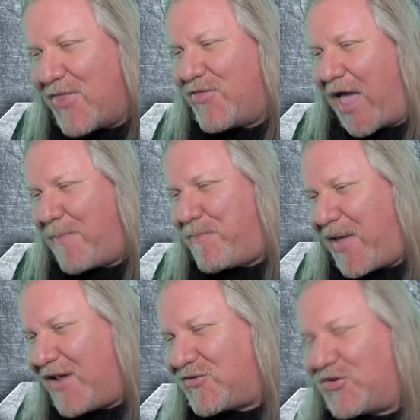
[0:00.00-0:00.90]
That
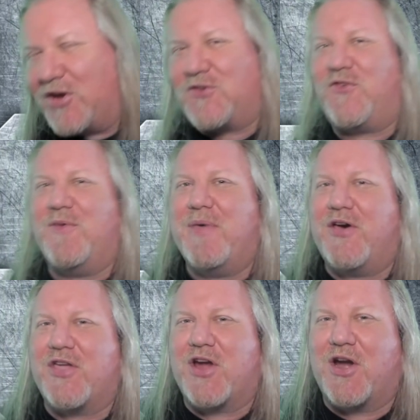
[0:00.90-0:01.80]
bass looks
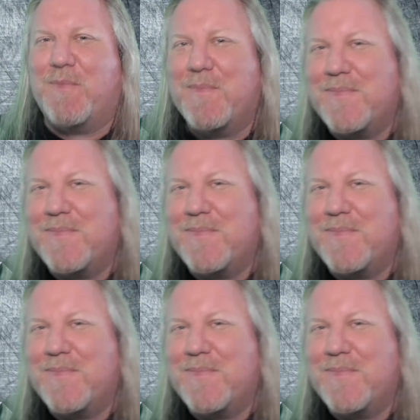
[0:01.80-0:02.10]
familiar.